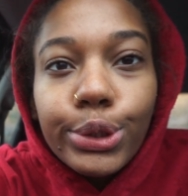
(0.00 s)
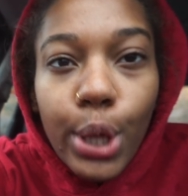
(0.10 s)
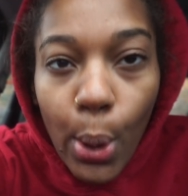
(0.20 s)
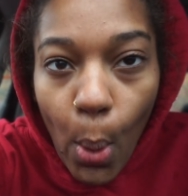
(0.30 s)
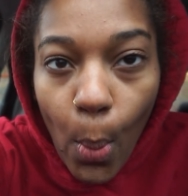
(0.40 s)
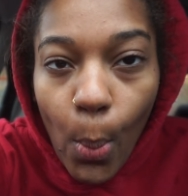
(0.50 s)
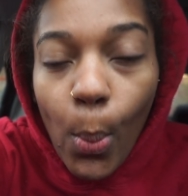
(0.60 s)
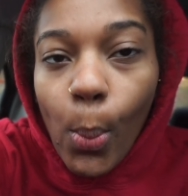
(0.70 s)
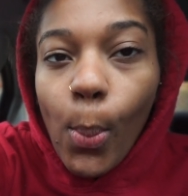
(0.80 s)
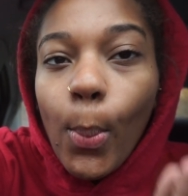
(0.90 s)
so
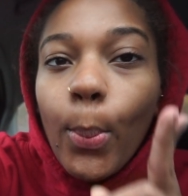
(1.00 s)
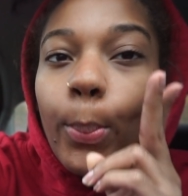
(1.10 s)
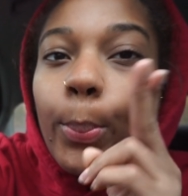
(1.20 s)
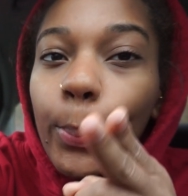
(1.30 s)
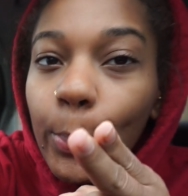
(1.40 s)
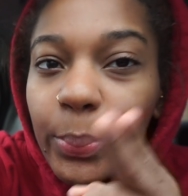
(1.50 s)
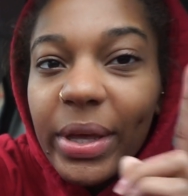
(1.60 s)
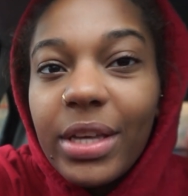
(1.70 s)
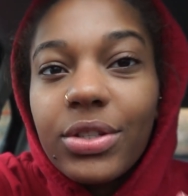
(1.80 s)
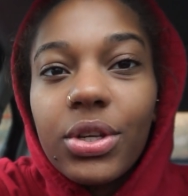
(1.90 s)

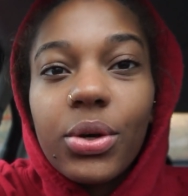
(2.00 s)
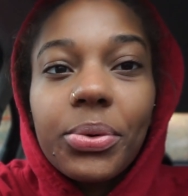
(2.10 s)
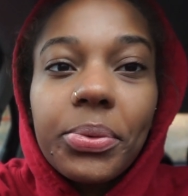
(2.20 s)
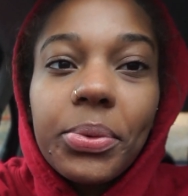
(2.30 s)
easier.